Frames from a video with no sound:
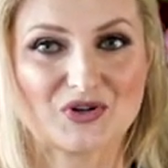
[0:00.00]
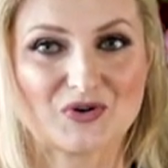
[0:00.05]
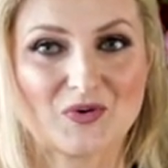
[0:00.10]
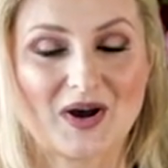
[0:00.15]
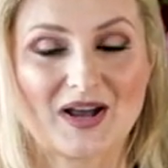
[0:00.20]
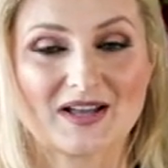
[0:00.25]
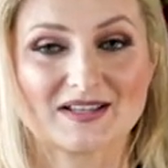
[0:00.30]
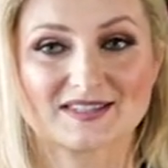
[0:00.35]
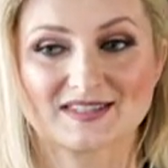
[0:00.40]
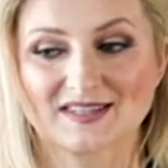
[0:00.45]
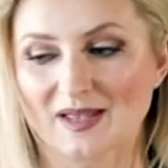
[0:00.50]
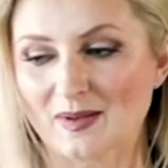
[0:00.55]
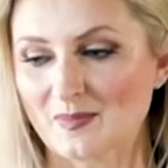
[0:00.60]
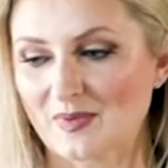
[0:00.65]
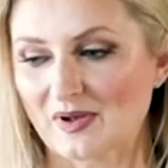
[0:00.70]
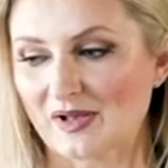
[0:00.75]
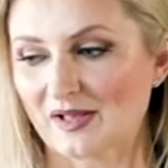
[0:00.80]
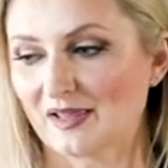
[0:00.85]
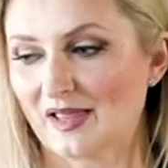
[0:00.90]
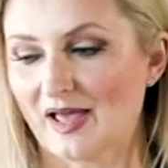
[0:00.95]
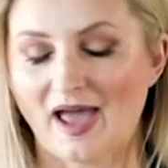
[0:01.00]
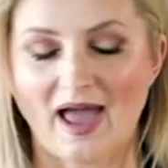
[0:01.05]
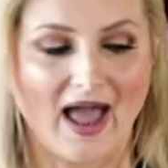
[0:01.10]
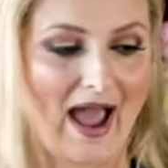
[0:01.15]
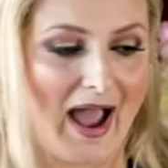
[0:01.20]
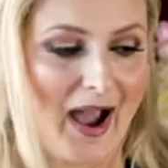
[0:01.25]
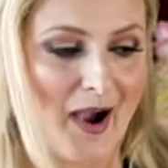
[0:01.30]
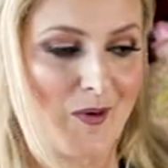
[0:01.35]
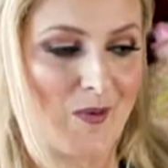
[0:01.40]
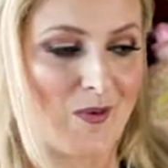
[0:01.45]
to assemble
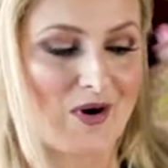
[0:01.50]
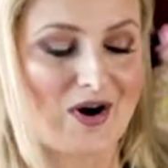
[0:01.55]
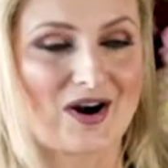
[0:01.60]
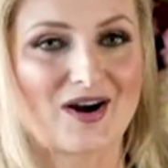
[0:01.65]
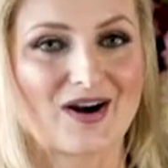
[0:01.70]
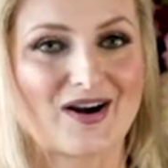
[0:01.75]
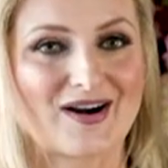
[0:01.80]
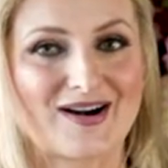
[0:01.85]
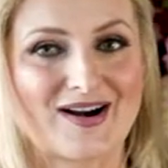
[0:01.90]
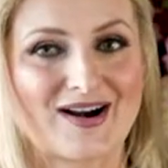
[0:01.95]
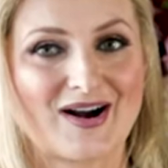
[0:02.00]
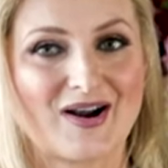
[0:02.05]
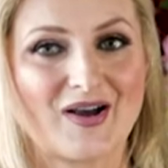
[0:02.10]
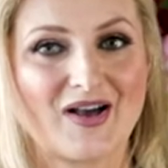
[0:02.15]
our